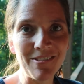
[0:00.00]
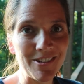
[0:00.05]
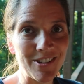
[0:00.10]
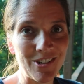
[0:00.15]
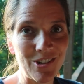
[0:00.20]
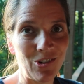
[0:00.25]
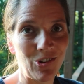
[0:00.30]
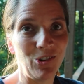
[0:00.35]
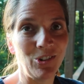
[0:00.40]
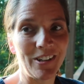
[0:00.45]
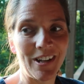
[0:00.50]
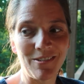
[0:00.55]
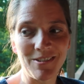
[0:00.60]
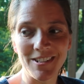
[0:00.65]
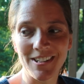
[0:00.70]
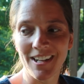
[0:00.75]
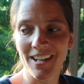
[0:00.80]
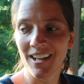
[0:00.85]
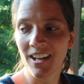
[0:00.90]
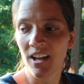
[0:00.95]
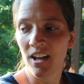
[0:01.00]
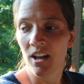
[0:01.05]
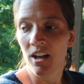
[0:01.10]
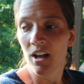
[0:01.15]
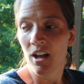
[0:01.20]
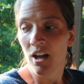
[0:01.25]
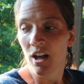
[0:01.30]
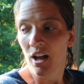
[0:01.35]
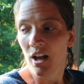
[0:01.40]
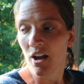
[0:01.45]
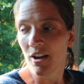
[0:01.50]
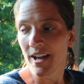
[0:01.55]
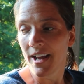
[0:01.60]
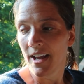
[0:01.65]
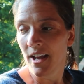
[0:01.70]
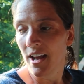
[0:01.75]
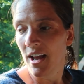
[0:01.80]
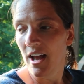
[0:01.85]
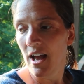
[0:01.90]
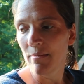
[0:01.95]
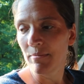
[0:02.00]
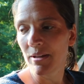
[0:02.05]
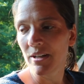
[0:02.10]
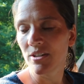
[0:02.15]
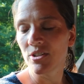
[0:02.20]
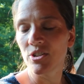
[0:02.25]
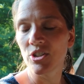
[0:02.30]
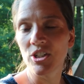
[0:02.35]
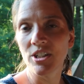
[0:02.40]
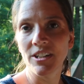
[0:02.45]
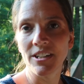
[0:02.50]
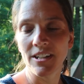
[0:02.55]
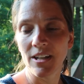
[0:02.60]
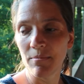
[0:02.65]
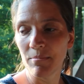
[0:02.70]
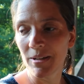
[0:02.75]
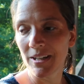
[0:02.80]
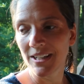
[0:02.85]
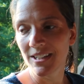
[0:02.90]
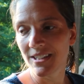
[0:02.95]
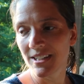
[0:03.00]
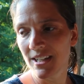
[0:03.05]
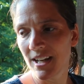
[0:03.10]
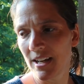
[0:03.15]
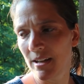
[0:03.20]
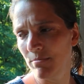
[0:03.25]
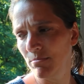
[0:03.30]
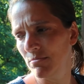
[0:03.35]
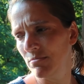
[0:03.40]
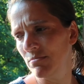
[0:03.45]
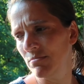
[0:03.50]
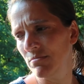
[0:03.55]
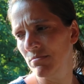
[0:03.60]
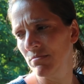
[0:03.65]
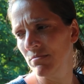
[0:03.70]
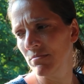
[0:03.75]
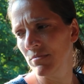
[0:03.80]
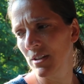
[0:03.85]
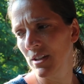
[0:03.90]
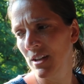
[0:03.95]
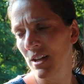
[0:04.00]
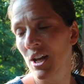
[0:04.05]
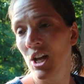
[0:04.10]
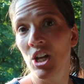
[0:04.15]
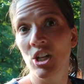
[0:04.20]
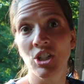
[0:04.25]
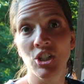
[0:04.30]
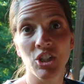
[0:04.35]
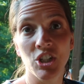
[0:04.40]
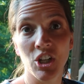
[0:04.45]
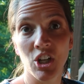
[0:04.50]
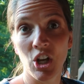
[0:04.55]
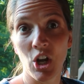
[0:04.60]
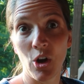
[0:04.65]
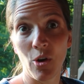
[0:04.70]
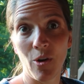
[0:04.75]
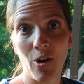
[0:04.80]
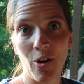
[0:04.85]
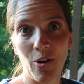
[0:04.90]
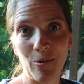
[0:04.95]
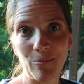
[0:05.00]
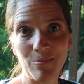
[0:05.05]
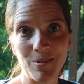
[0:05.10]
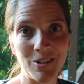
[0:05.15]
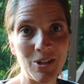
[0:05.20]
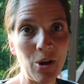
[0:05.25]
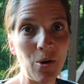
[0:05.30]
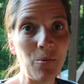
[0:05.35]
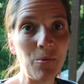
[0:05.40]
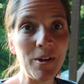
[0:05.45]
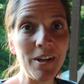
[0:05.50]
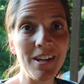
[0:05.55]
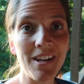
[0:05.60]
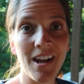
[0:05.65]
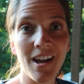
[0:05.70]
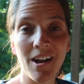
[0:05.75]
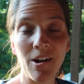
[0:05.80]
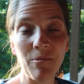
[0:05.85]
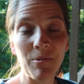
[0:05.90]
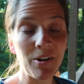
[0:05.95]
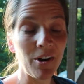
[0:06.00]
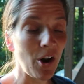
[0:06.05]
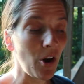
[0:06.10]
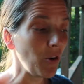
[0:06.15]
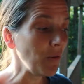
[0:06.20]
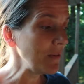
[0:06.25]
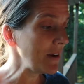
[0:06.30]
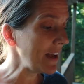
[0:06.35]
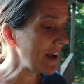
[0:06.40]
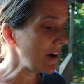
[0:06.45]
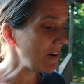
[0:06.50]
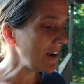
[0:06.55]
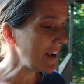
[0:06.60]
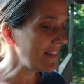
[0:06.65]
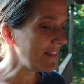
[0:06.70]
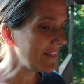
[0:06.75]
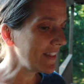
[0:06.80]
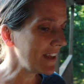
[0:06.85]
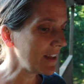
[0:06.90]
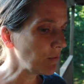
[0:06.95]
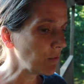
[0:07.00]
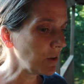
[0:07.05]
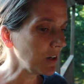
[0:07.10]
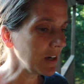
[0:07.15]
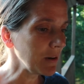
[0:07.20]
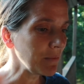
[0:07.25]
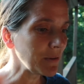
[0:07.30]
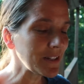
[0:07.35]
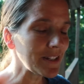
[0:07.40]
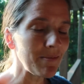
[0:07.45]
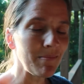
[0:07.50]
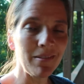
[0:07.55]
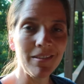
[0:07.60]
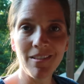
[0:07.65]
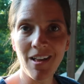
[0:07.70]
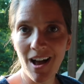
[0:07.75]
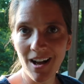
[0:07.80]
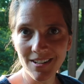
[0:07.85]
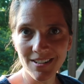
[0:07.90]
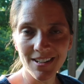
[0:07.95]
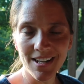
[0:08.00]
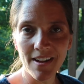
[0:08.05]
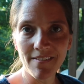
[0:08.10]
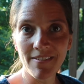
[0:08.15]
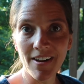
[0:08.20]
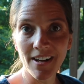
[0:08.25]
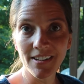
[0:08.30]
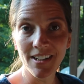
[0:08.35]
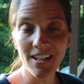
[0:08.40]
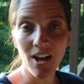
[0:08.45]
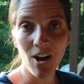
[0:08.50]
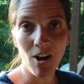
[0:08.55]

it was cold. I was like, okay, I'm getting chilly. I'm like, it's time to go home. So we, uh, we're home now and then we're gonna put some locks and I finally